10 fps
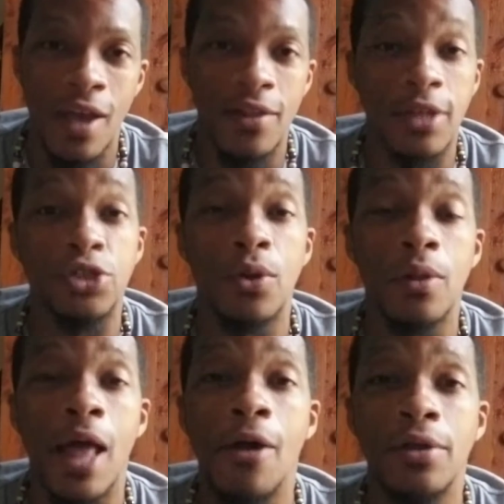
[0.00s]
that you're
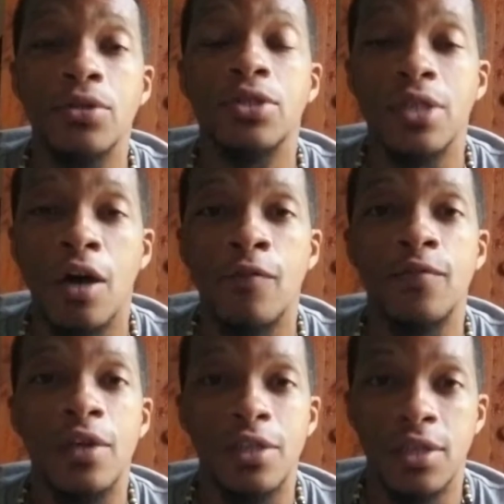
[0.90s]
allowing yourself
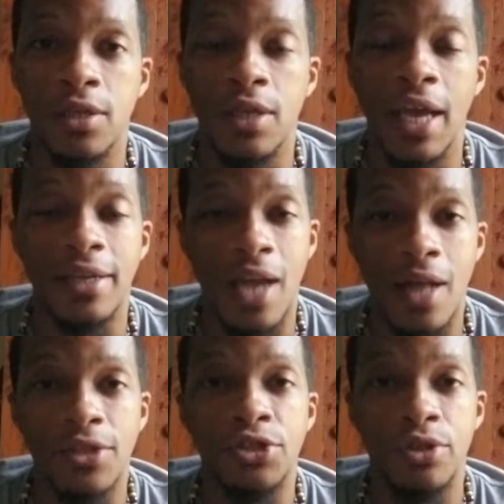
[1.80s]
to
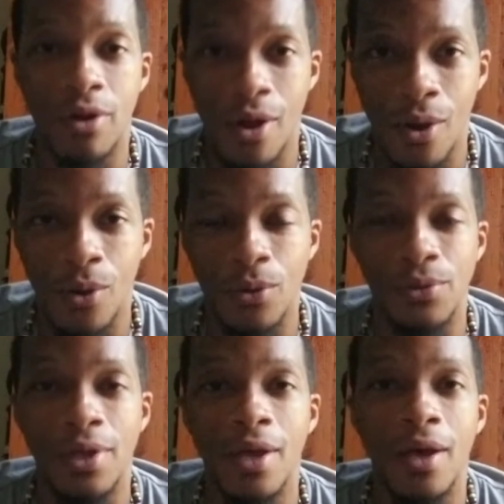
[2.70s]
acknowledge your own